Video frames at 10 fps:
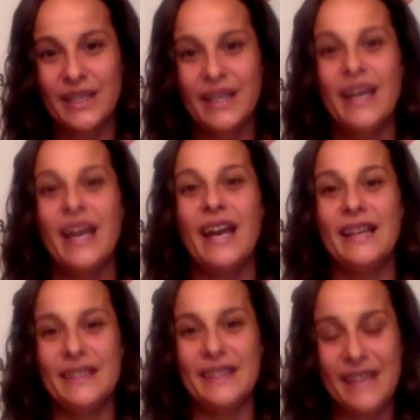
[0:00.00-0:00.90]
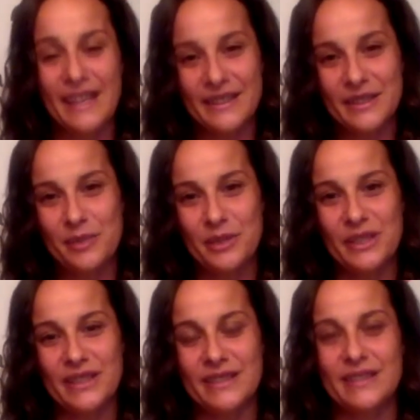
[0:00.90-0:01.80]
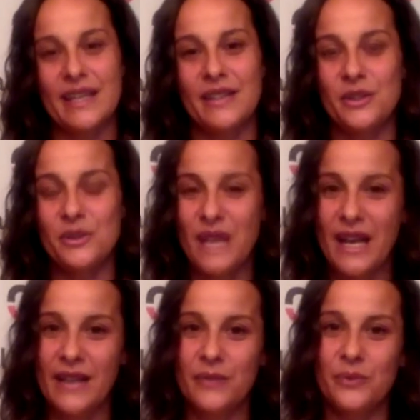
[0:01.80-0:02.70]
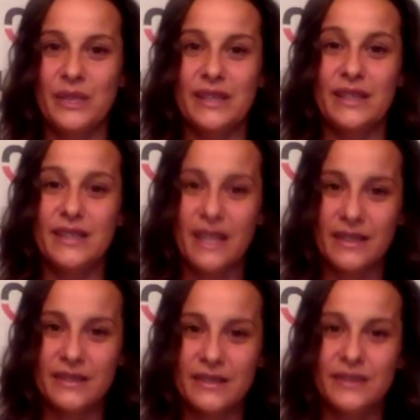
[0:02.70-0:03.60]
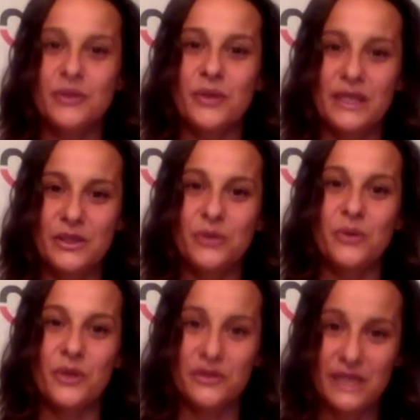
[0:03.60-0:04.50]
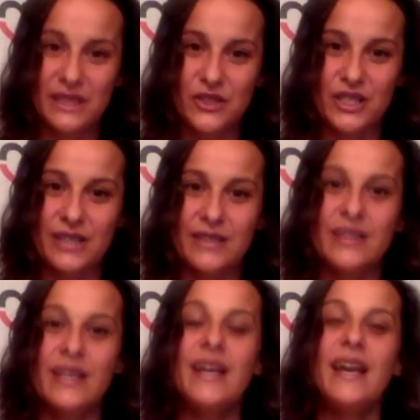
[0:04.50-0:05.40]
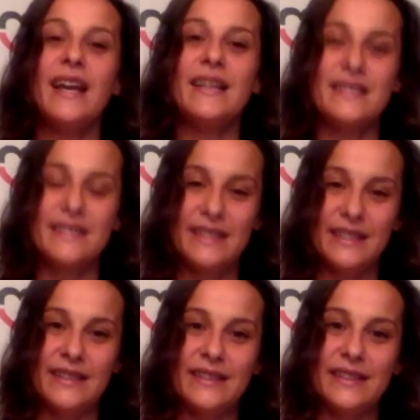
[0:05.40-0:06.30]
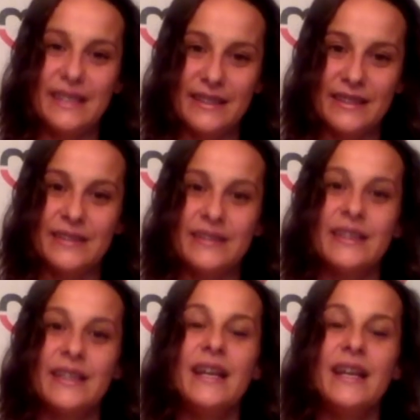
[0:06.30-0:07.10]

And that experience that you had with the nuns going to orphanages and seeing kids